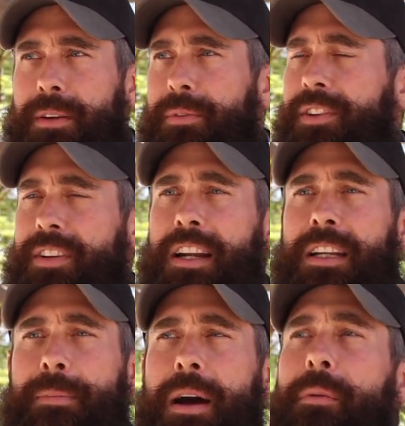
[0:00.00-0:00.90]
What does God
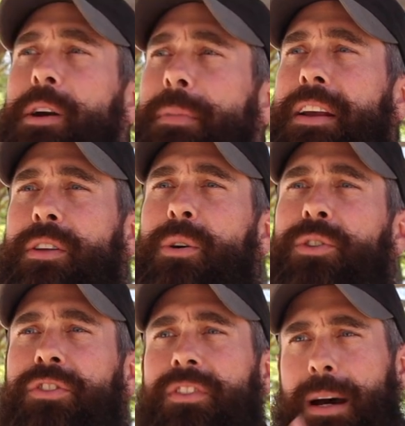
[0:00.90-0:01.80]
command? I want to make
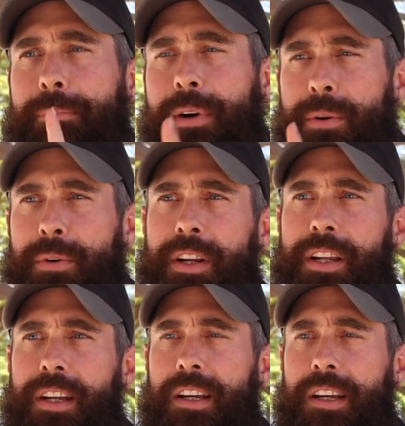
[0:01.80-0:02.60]
those top priority.